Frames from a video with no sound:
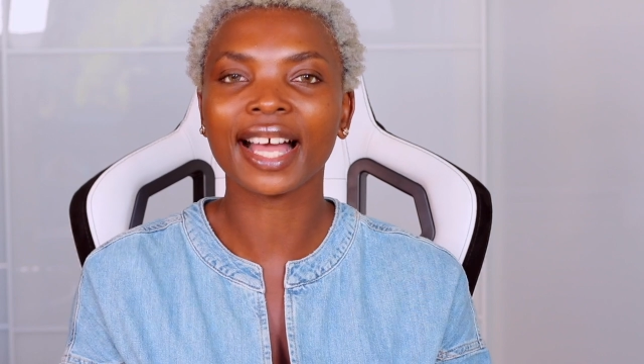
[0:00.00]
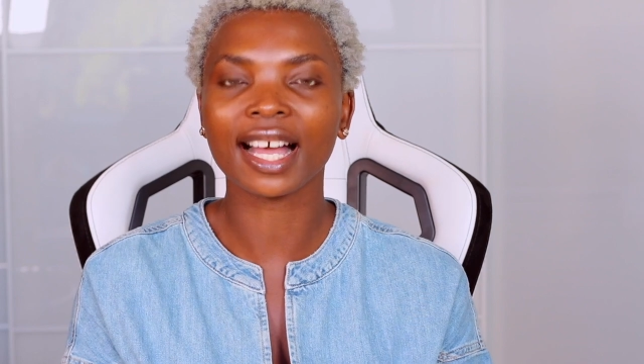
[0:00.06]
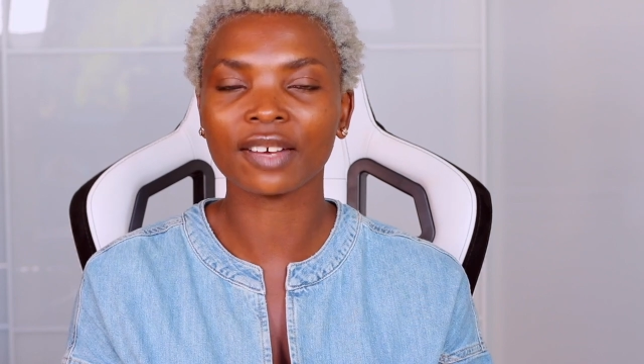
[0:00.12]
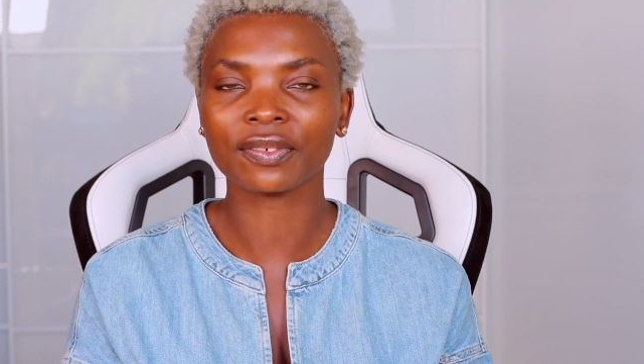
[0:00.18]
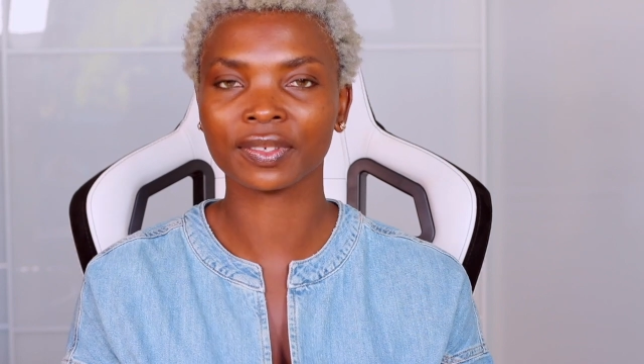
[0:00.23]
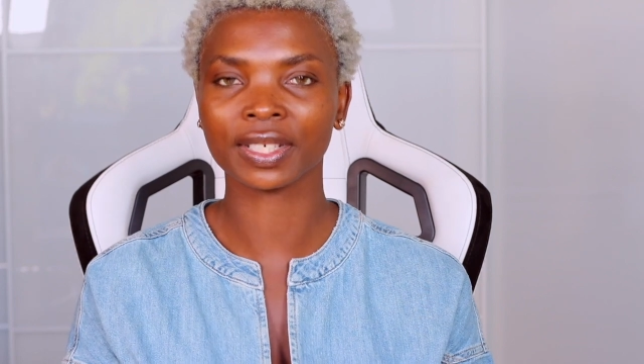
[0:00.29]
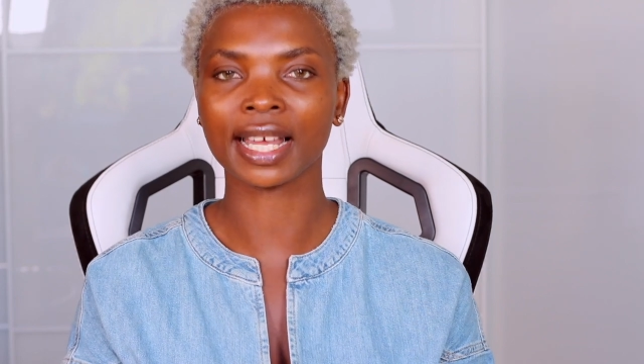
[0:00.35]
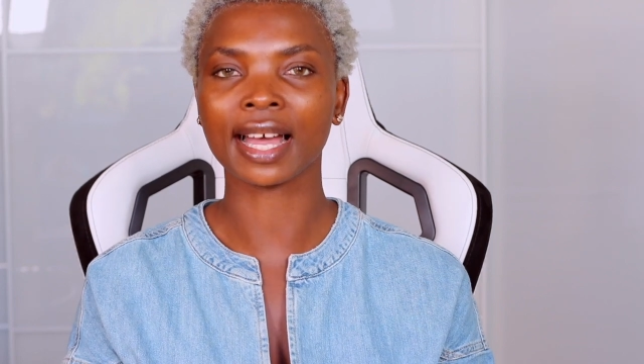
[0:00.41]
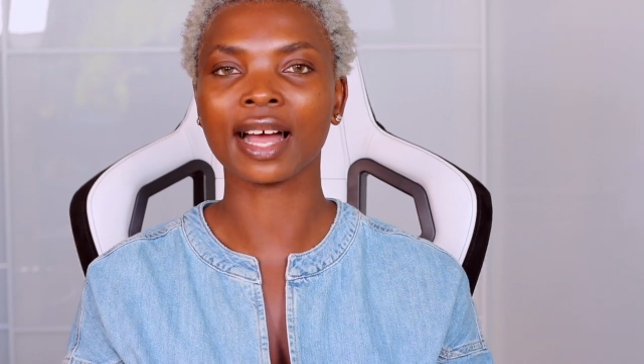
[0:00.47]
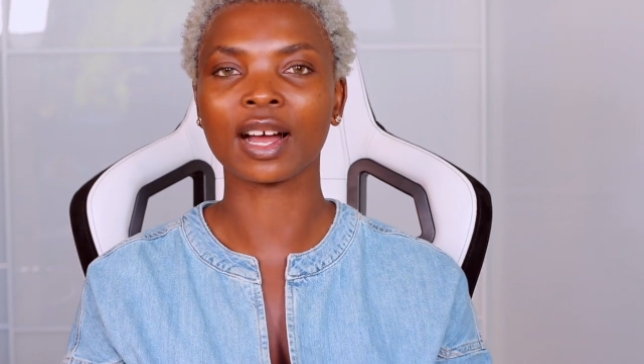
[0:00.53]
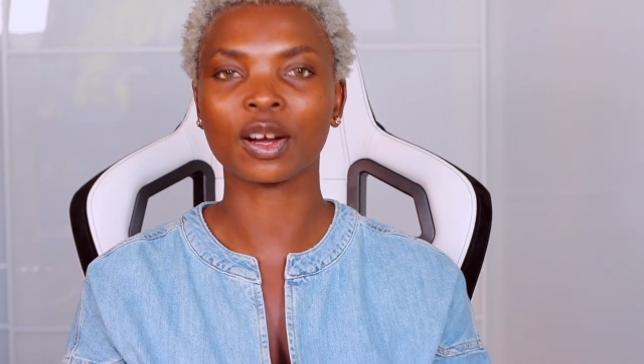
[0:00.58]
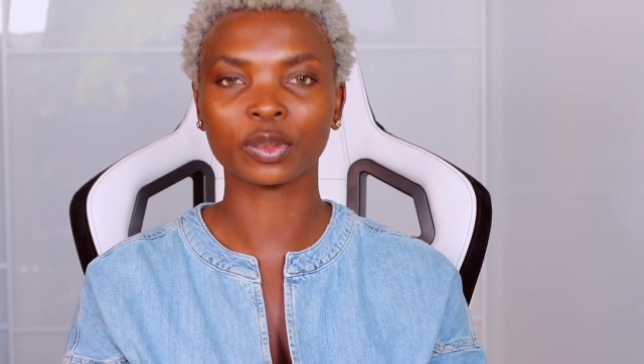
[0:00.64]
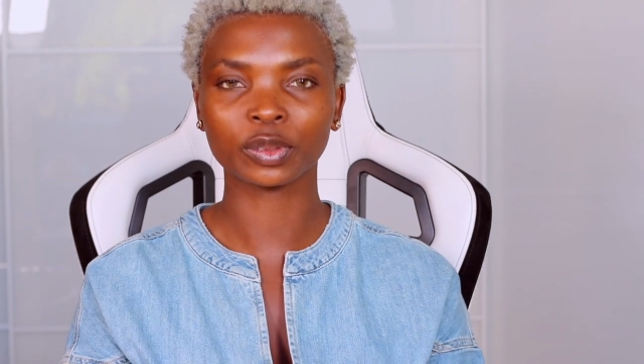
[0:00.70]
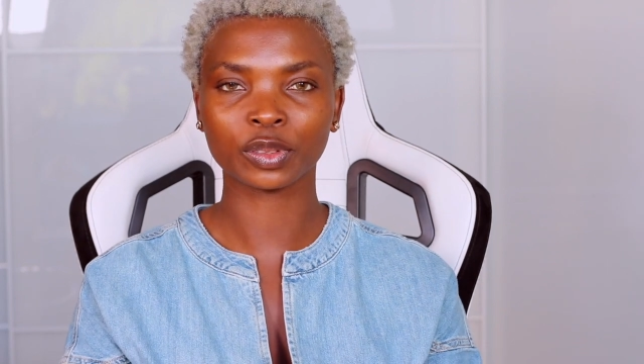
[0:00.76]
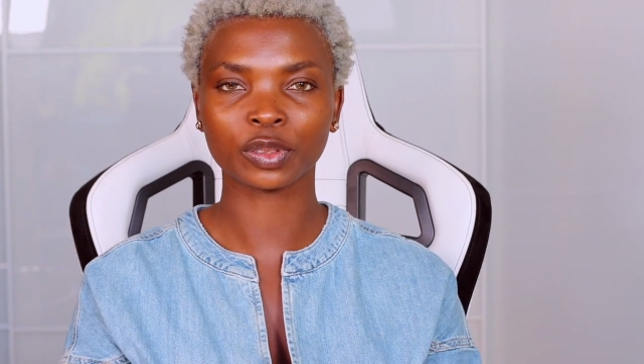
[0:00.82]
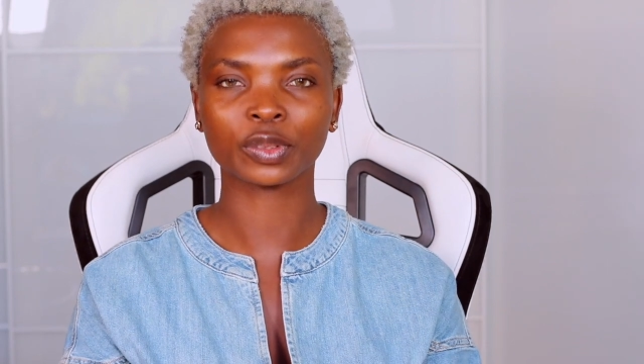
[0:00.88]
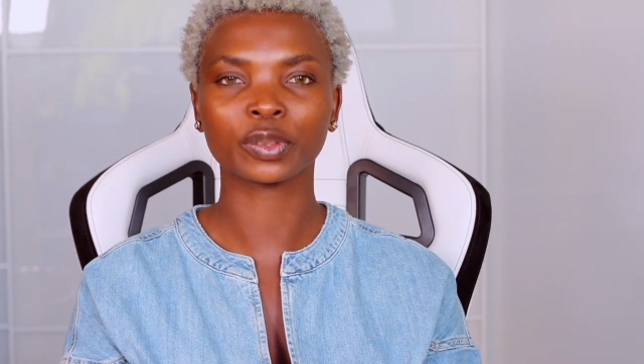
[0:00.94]
have
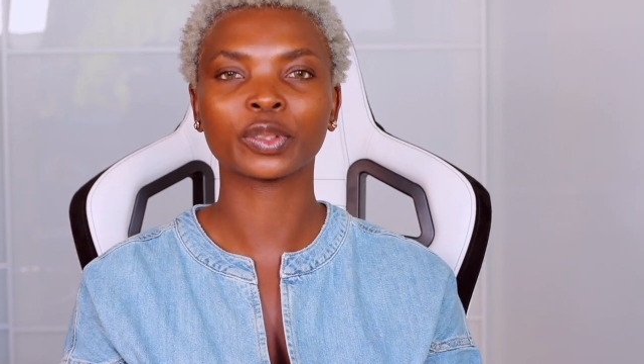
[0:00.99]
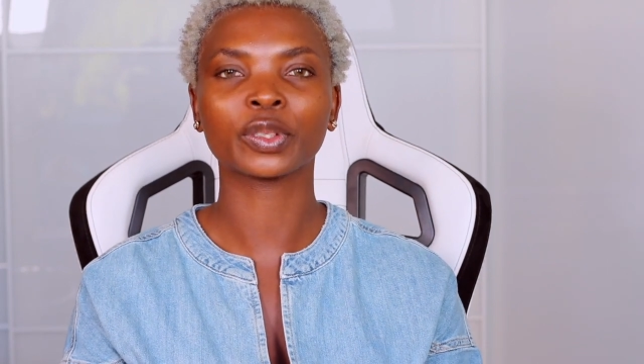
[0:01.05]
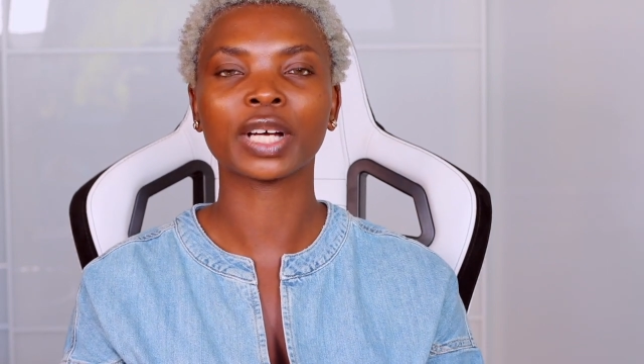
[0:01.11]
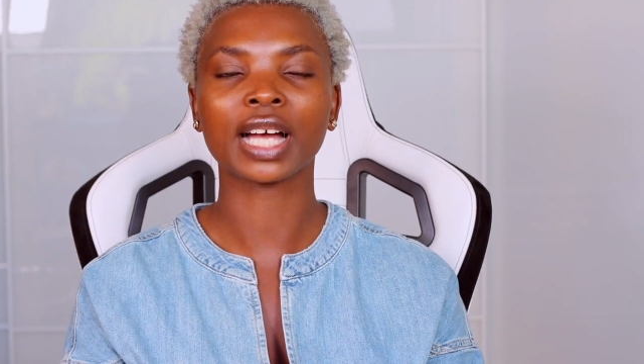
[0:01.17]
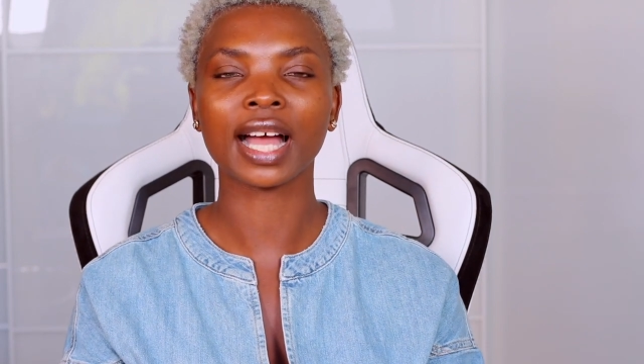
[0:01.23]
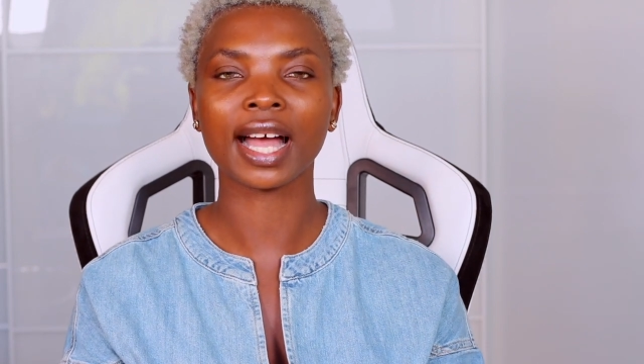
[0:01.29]
now so